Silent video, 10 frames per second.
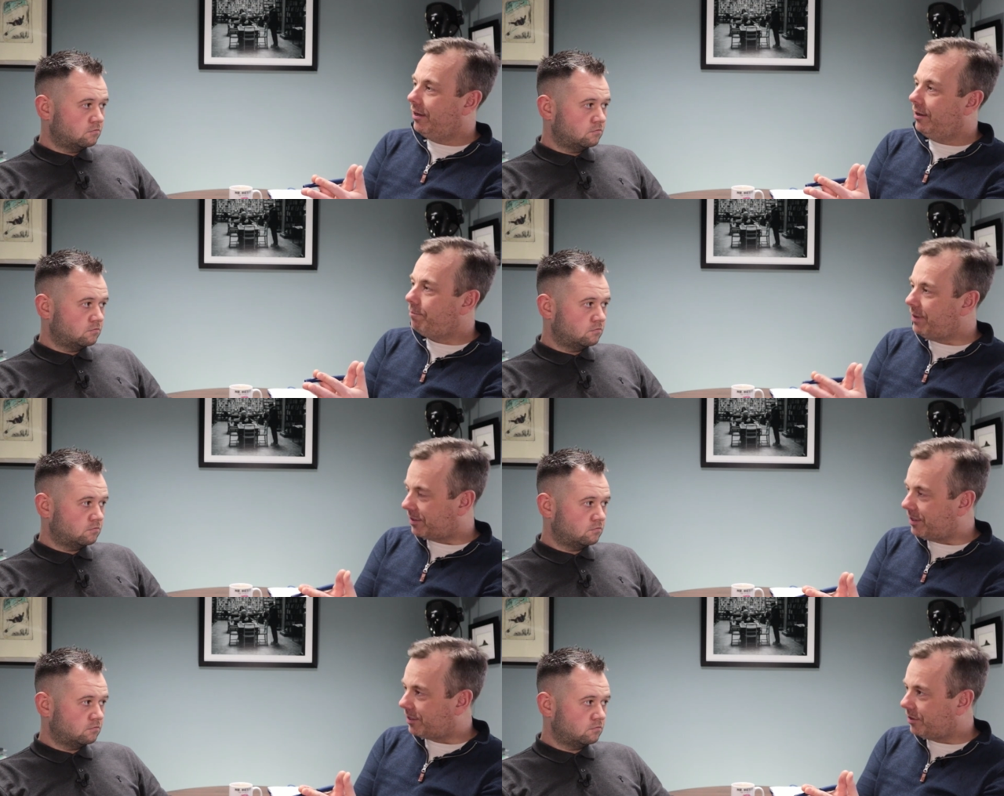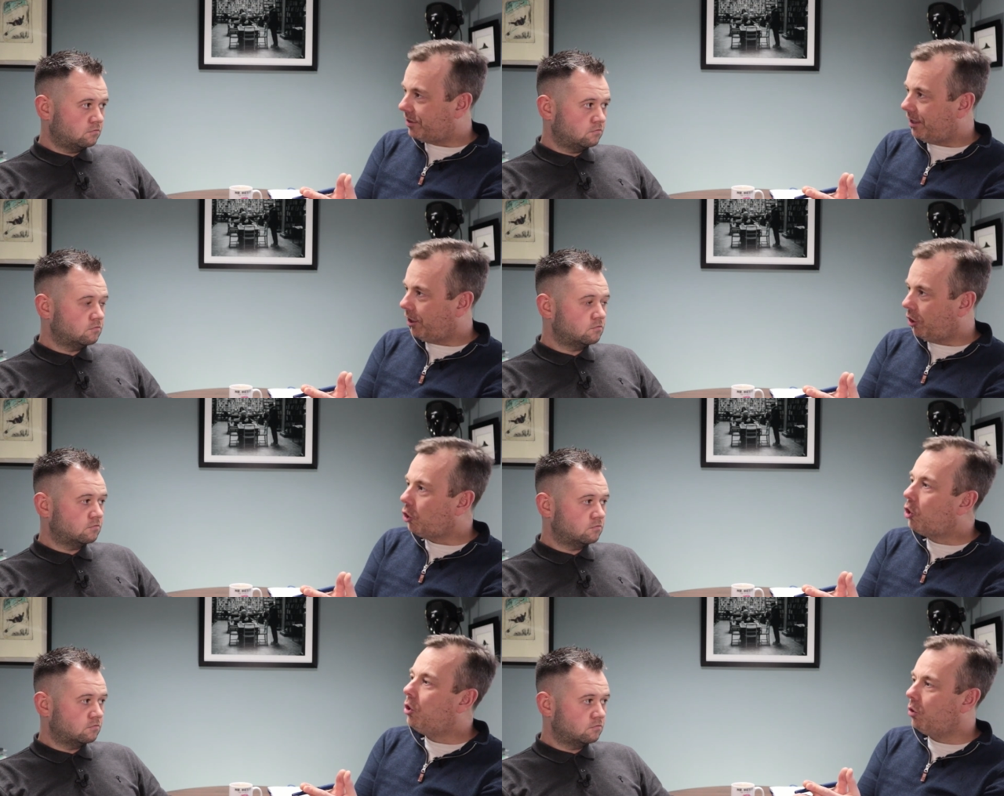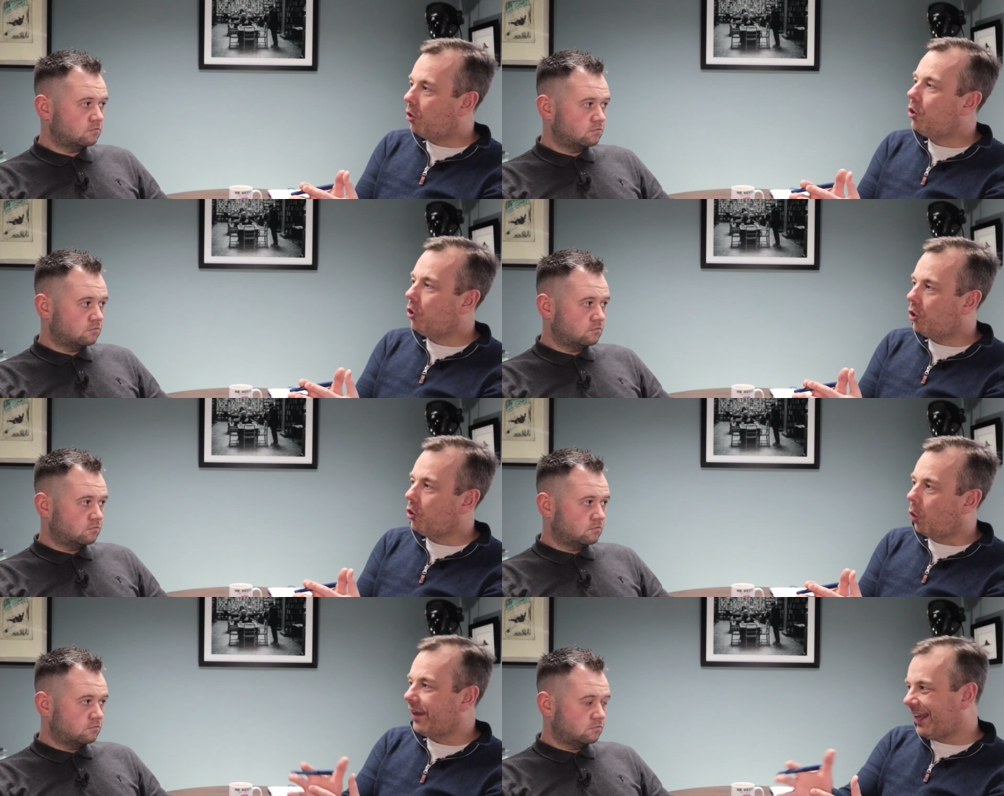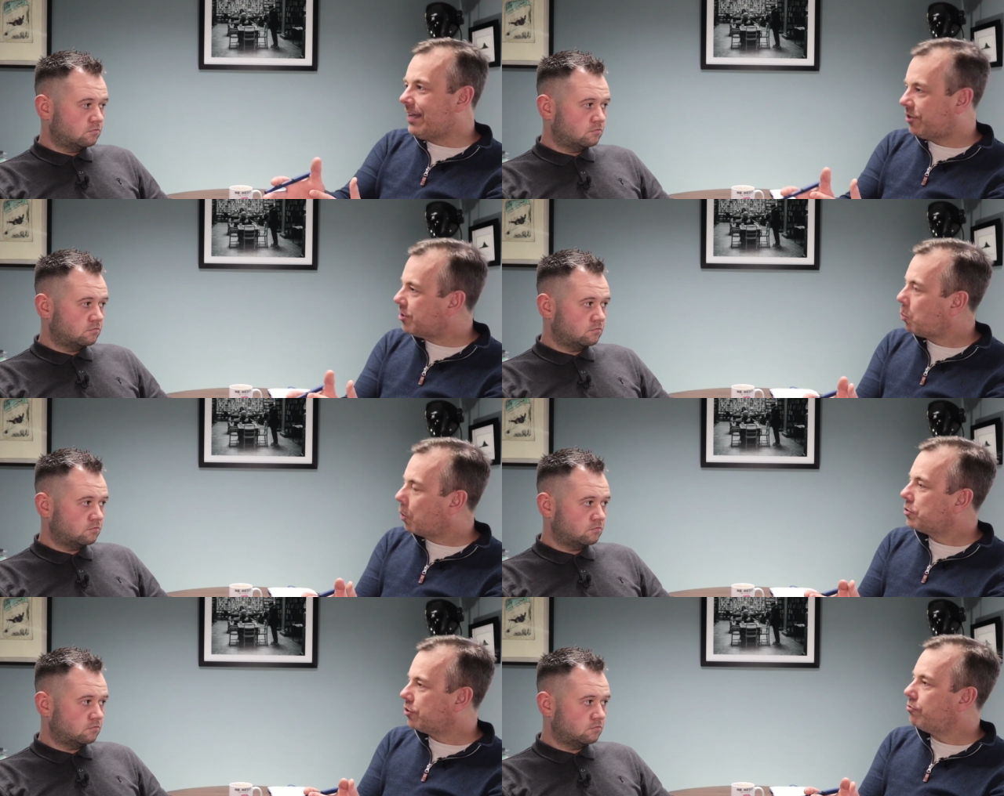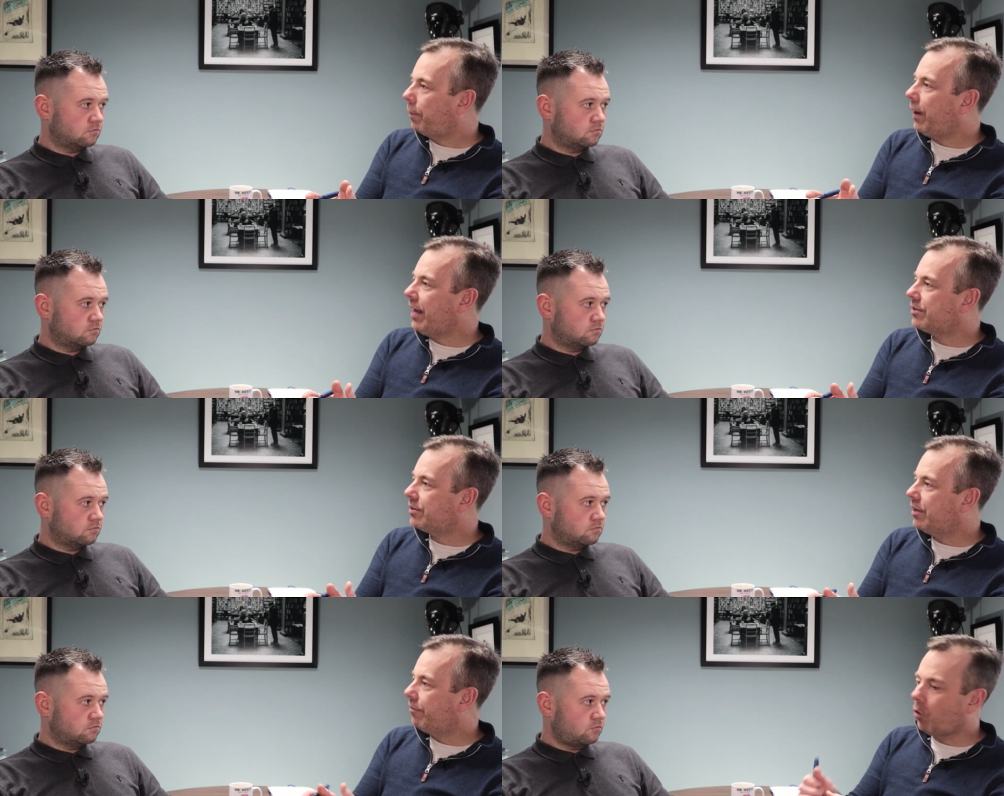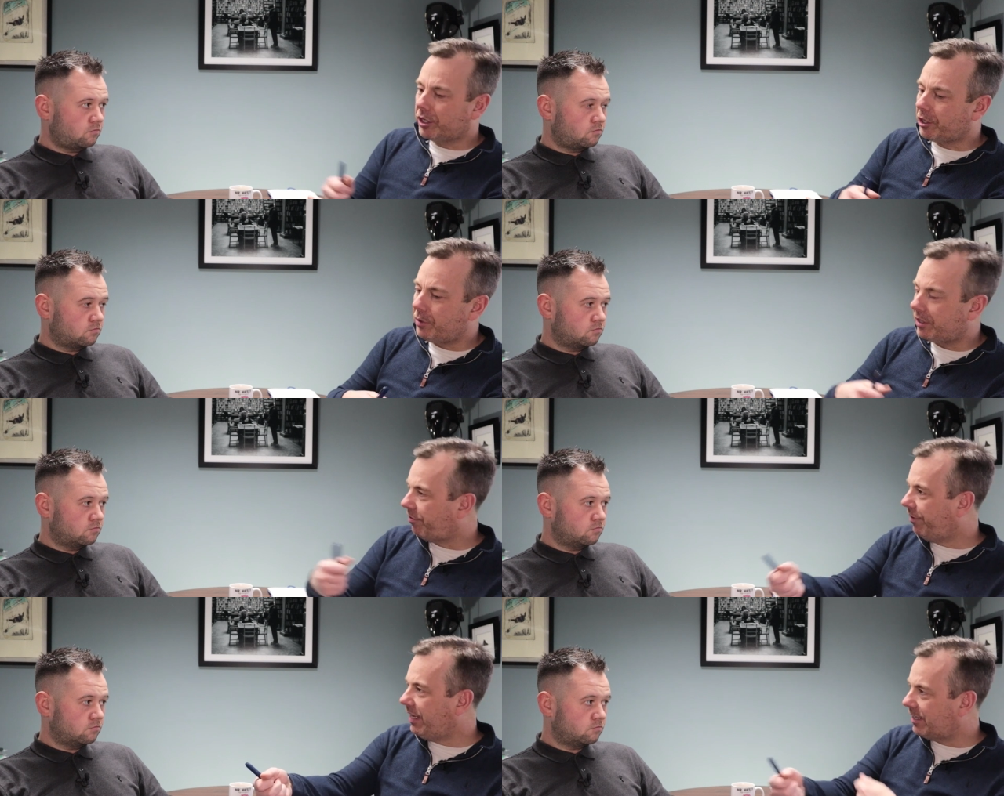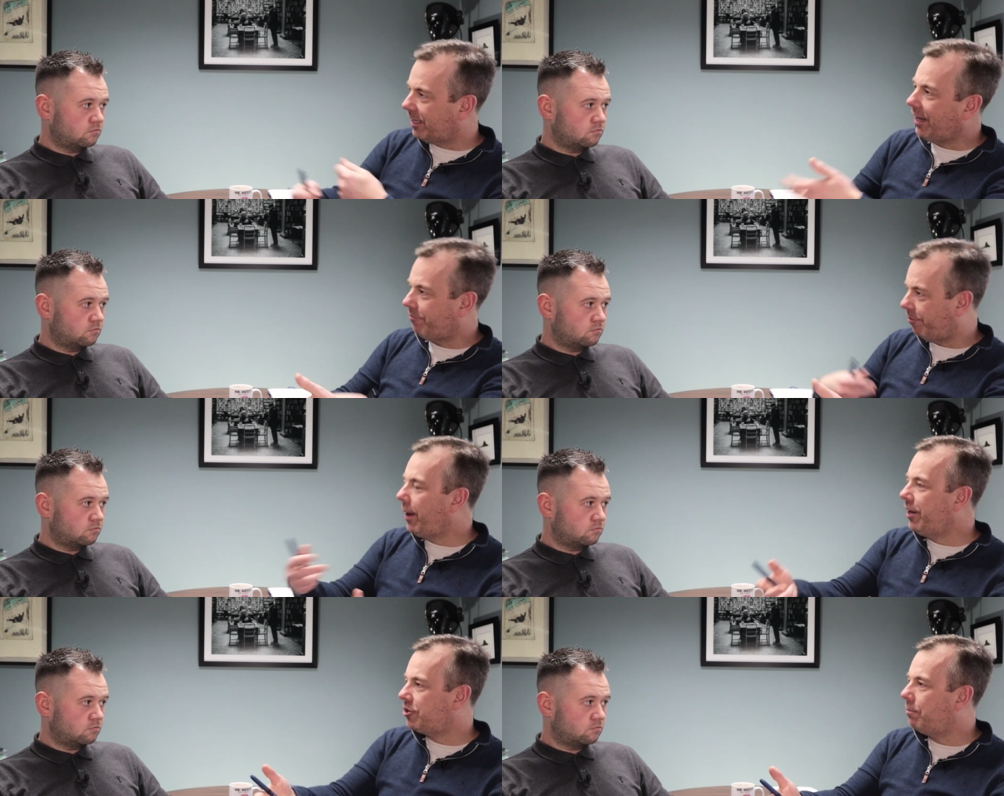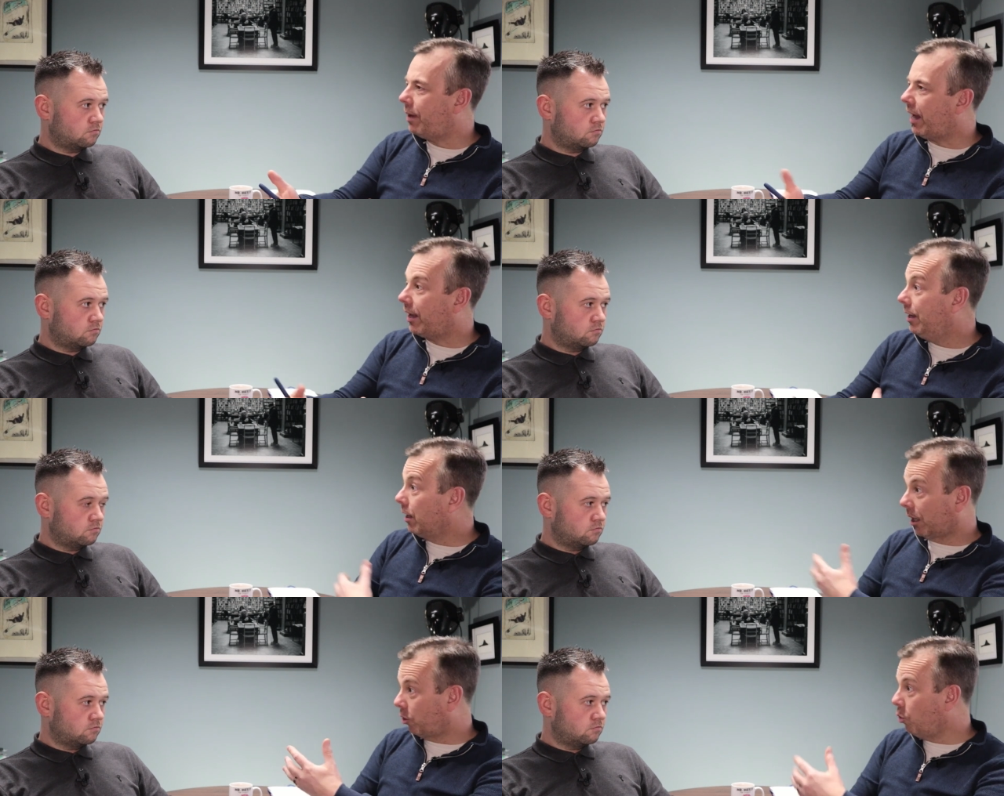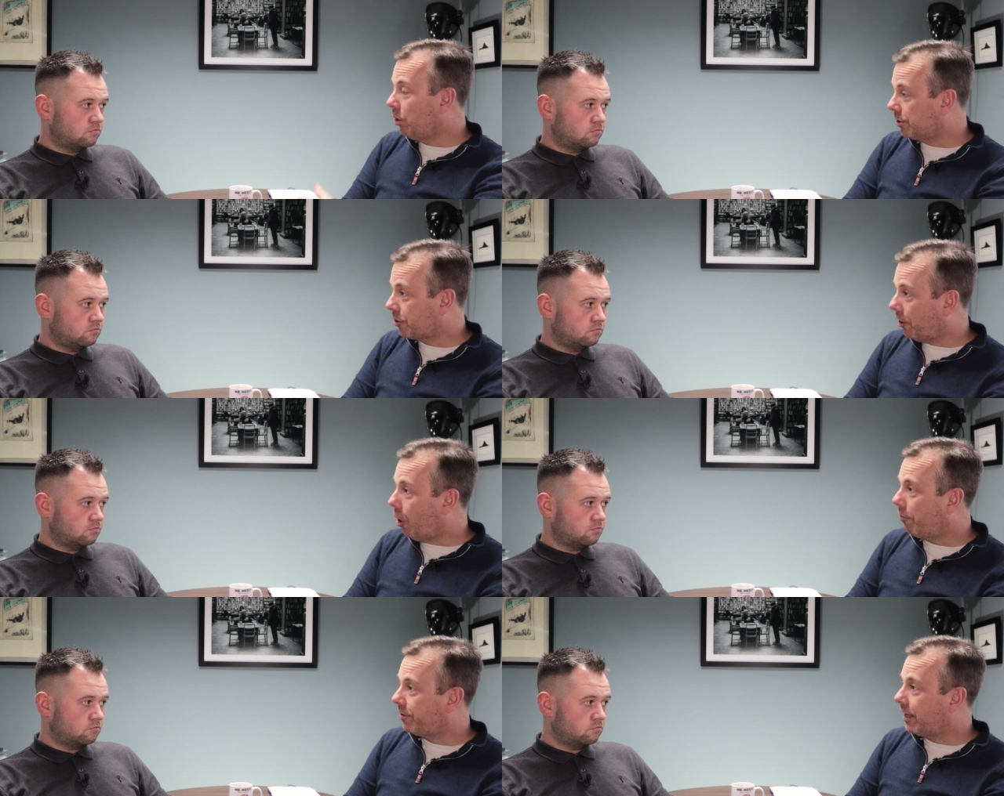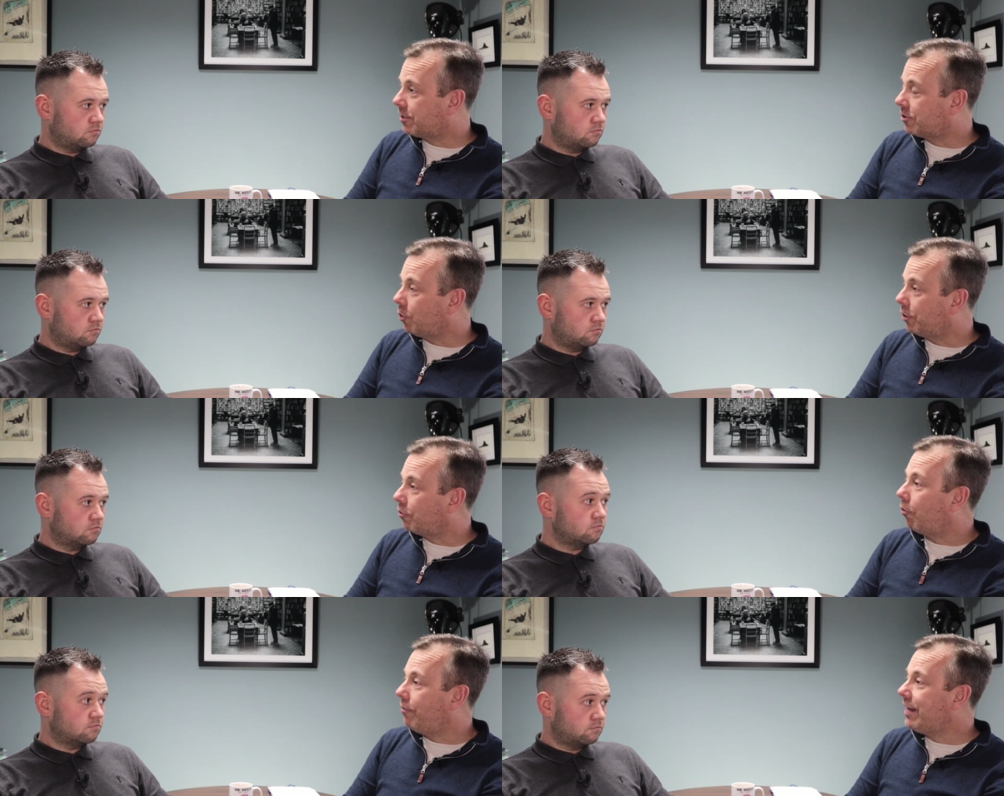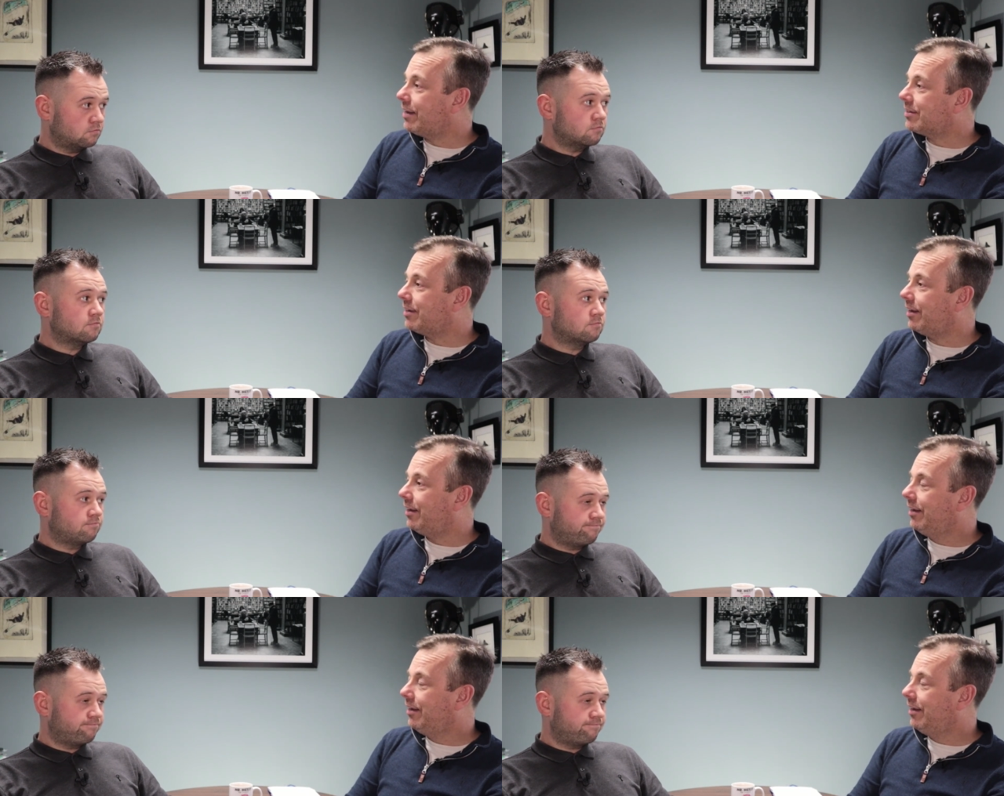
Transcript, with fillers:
Speaker 1: business, you, you're the easiest ones to replace. If all you're doing is feeding information back, Google's got half of that sorted already, isn't it?